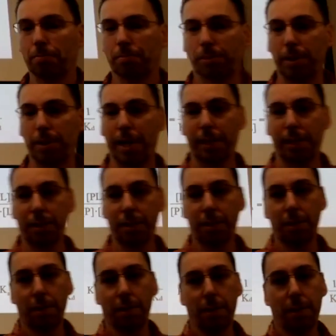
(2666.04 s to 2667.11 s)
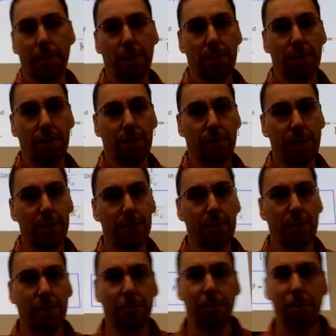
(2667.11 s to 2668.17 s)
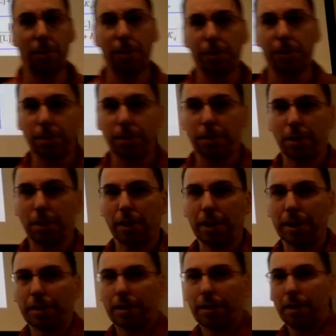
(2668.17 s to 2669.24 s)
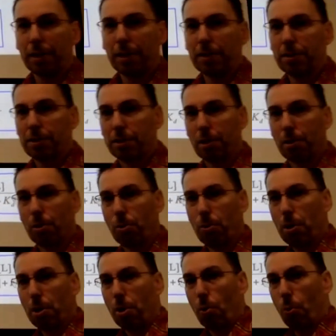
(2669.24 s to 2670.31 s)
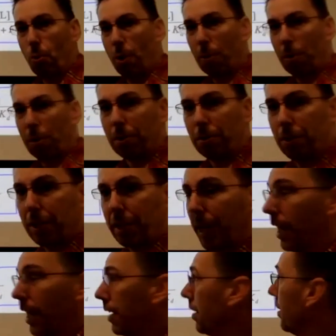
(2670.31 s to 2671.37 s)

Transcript: ligand. So that's a little difficult, all right? So what we're going to look at